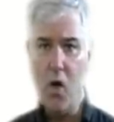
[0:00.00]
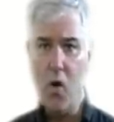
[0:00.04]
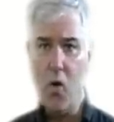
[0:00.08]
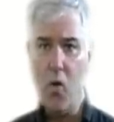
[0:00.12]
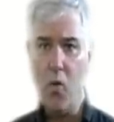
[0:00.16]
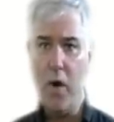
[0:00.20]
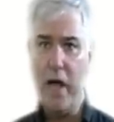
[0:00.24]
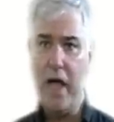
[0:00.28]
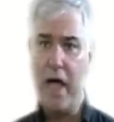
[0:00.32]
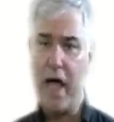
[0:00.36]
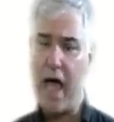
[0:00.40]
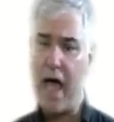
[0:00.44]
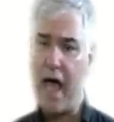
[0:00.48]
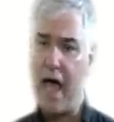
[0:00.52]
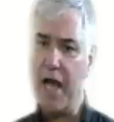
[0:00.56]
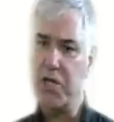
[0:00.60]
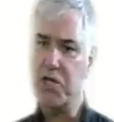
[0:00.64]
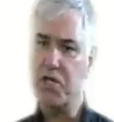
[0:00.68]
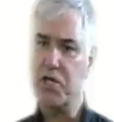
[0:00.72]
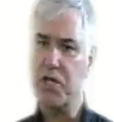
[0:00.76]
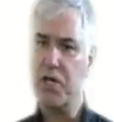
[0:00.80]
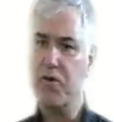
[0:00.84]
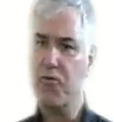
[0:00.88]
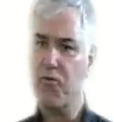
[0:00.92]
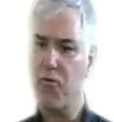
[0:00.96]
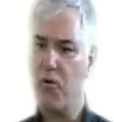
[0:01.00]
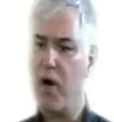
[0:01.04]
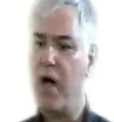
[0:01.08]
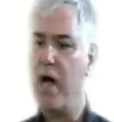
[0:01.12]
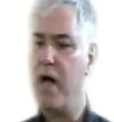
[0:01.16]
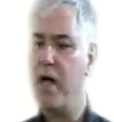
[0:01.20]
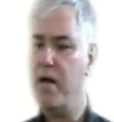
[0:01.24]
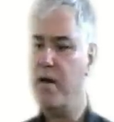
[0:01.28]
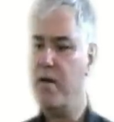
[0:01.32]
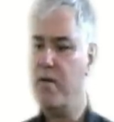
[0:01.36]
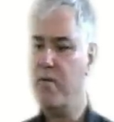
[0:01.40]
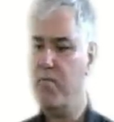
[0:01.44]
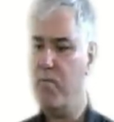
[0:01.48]
We actually
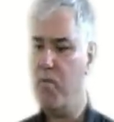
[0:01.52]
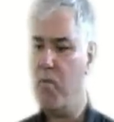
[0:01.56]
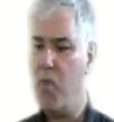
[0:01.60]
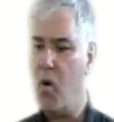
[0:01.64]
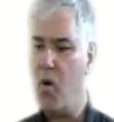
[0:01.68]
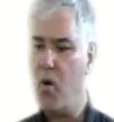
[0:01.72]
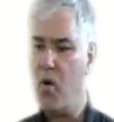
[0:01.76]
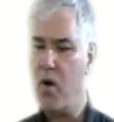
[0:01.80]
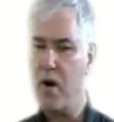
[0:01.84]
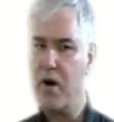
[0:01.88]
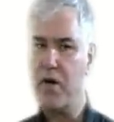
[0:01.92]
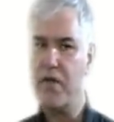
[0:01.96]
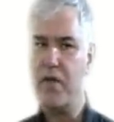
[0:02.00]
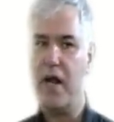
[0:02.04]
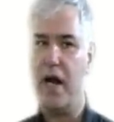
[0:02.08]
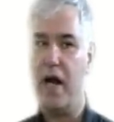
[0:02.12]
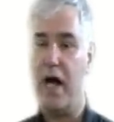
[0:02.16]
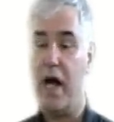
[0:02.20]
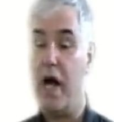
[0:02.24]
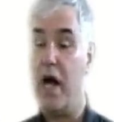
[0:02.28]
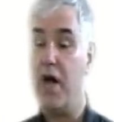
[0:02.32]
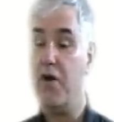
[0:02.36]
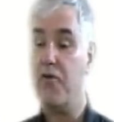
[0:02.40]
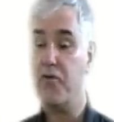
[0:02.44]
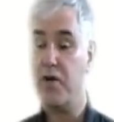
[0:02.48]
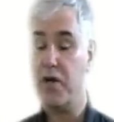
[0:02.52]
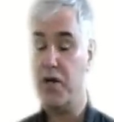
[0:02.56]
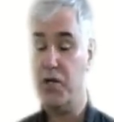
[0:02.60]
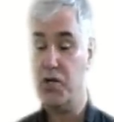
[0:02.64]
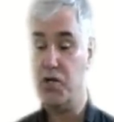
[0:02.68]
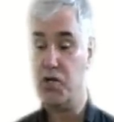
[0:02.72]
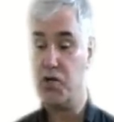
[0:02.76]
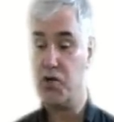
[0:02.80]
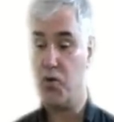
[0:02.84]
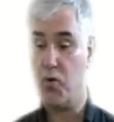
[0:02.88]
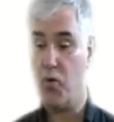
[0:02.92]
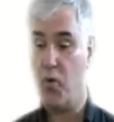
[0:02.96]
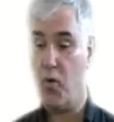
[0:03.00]
run more than
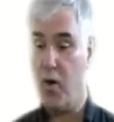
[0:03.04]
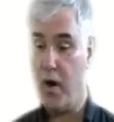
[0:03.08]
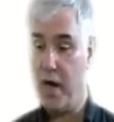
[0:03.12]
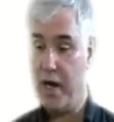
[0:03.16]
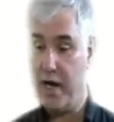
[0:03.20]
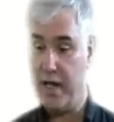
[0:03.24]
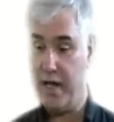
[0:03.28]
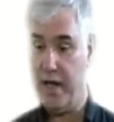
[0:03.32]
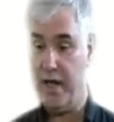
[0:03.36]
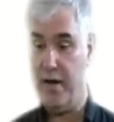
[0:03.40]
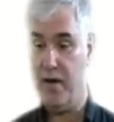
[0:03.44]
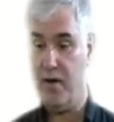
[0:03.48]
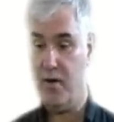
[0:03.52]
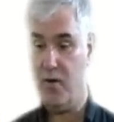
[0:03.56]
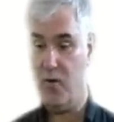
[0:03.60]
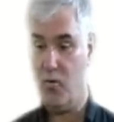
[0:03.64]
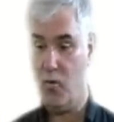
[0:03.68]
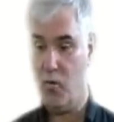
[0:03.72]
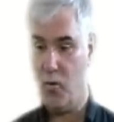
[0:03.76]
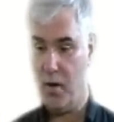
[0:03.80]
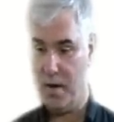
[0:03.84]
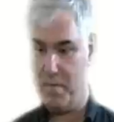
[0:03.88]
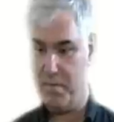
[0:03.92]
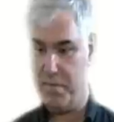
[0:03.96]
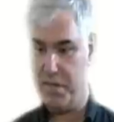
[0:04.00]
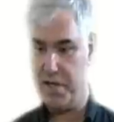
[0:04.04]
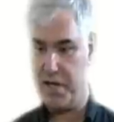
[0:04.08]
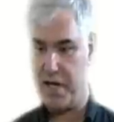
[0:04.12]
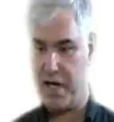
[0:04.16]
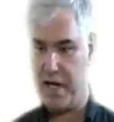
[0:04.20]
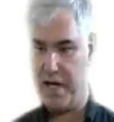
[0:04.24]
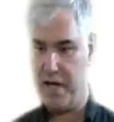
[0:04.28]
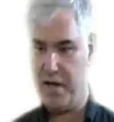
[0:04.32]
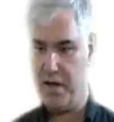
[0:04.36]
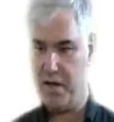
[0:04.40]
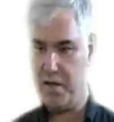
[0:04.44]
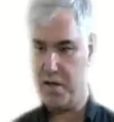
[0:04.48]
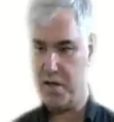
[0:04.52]
120
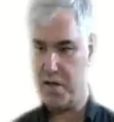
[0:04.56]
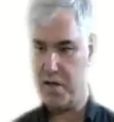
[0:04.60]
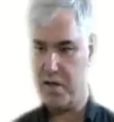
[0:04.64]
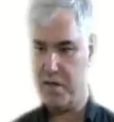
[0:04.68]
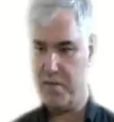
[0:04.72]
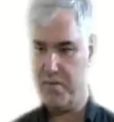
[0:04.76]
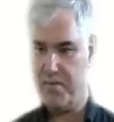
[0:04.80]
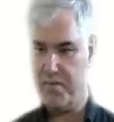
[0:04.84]
websites